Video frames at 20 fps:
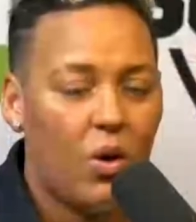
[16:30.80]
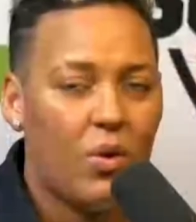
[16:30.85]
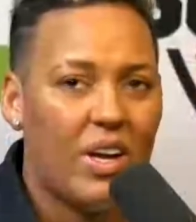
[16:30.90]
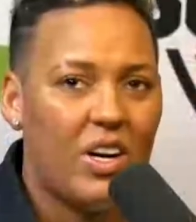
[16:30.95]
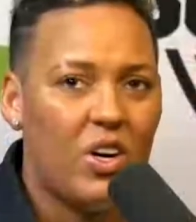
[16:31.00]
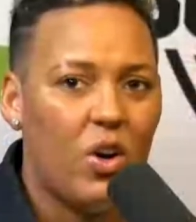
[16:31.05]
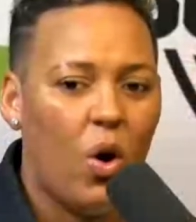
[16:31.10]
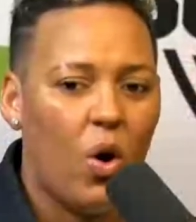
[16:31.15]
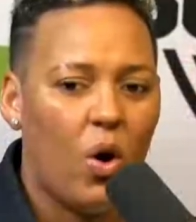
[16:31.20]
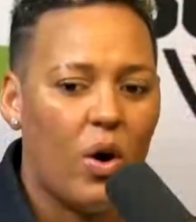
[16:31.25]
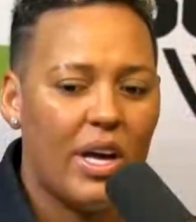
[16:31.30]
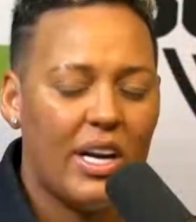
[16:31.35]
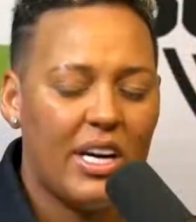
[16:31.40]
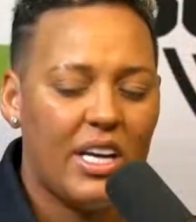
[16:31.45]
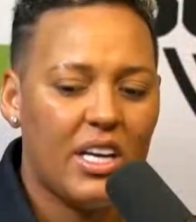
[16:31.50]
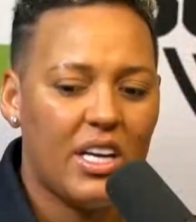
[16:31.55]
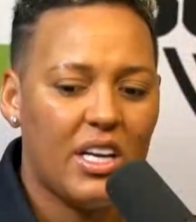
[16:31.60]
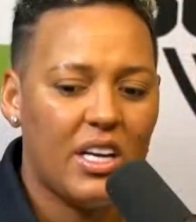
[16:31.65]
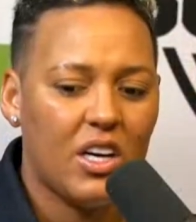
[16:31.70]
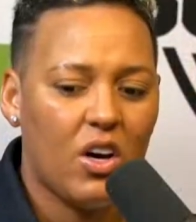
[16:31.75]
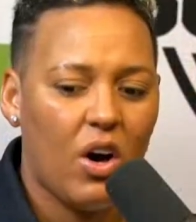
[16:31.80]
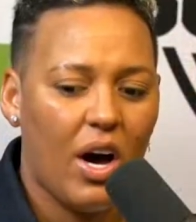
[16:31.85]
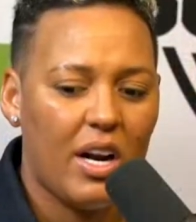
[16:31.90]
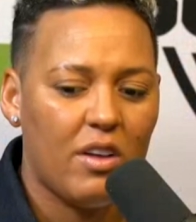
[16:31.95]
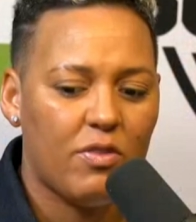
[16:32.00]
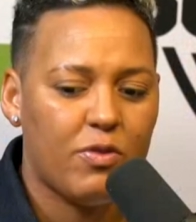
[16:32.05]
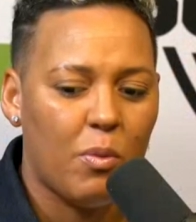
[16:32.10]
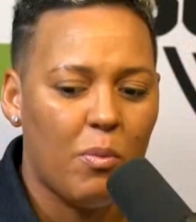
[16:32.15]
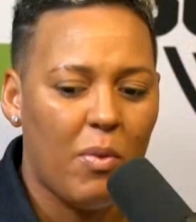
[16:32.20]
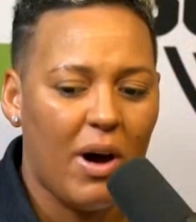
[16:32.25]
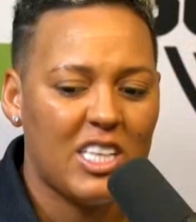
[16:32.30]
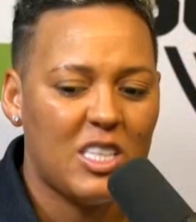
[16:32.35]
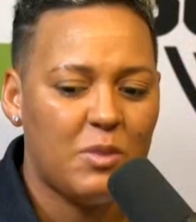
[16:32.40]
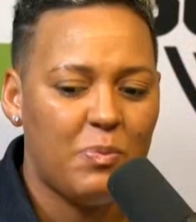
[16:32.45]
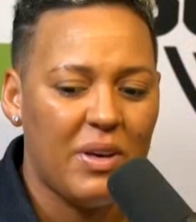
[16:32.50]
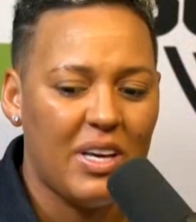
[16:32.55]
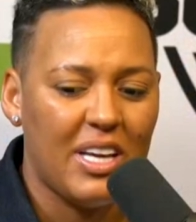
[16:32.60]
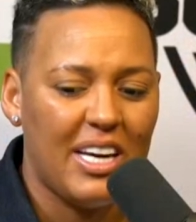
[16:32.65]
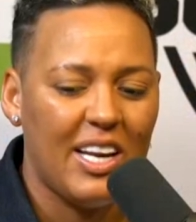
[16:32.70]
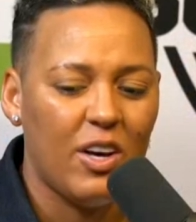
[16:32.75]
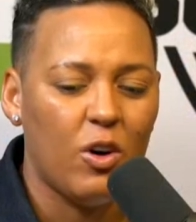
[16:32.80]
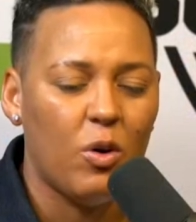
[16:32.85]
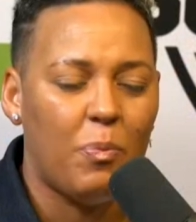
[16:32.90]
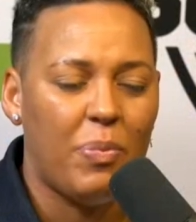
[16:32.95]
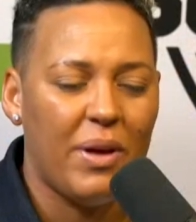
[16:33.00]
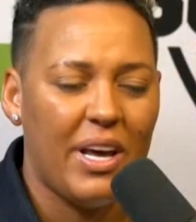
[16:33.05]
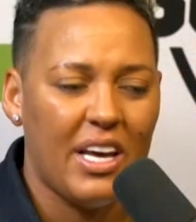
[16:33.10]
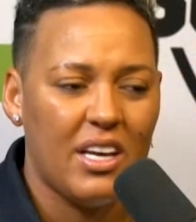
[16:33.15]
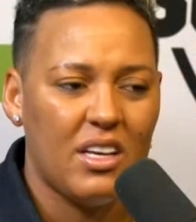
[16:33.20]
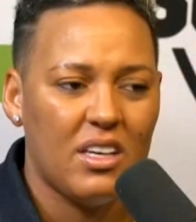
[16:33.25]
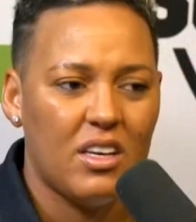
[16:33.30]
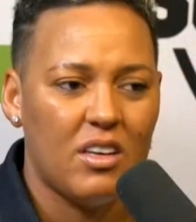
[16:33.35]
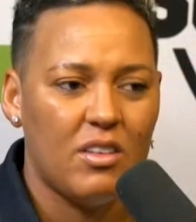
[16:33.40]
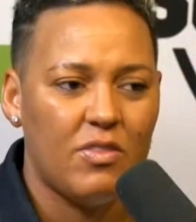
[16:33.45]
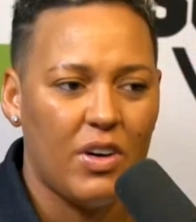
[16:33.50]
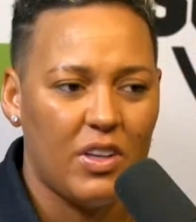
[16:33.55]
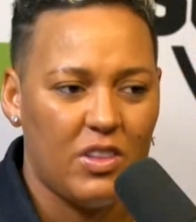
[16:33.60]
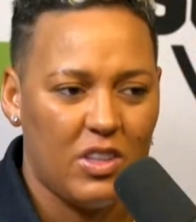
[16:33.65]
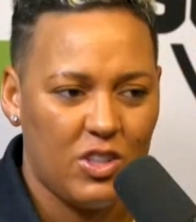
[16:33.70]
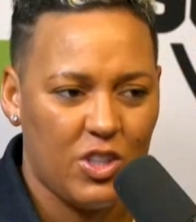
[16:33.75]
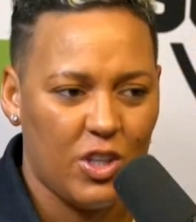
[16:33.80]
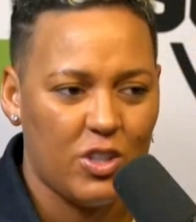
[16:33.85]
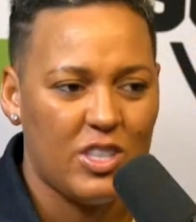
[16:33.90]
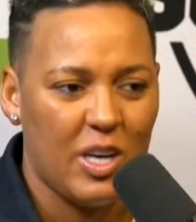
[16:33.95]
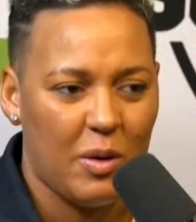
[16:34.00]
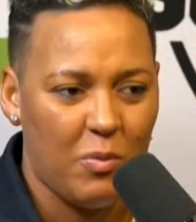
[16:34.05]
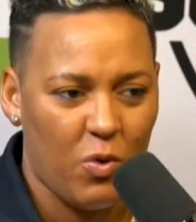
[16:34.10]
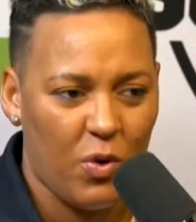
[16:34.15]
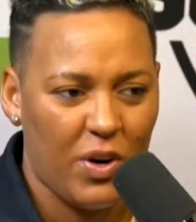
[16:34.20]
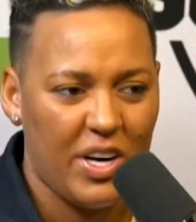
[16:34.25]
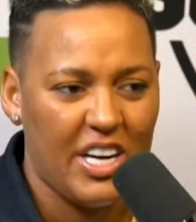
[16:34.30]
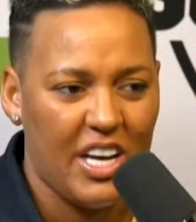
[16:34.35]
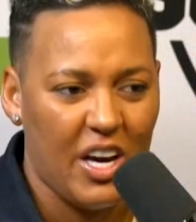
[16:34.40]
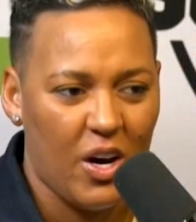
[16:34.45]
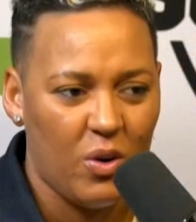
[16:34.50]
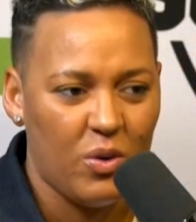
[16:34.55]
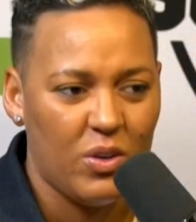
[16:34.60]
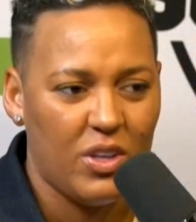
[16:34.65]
they're not. And it kind of reminds me a little bit of under Jose Mourinho,